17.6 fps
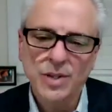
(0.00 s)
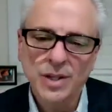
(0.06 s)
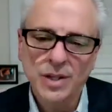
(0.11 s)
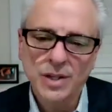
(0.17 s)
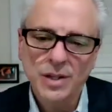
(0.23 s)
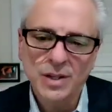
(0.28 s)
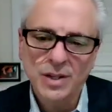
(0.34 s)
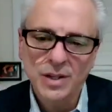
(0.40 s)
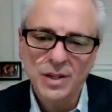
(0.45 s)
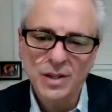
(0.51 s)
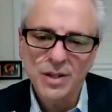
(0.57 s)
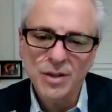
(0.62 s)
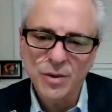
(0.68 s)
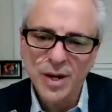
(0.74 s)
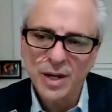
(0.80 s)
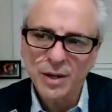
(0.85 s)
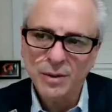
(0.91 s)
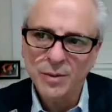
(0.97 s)
and
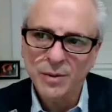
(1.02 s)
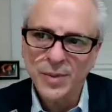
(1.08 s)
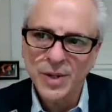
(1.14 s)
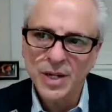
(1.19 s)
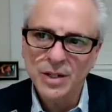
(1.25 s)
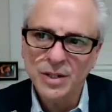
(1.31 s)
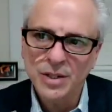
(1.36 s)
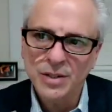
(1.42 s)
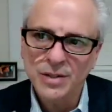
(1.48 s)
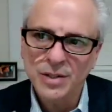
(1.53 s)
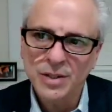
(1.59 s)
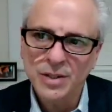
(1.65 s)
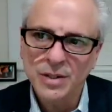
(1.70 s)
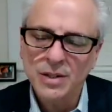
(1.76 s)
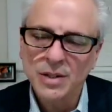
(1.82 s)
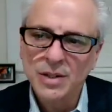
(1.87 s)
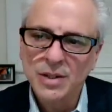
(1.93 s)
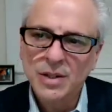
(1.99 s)
interact with patients
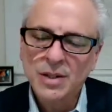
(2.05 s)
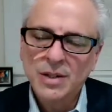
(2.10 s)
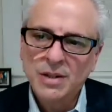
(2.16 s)
and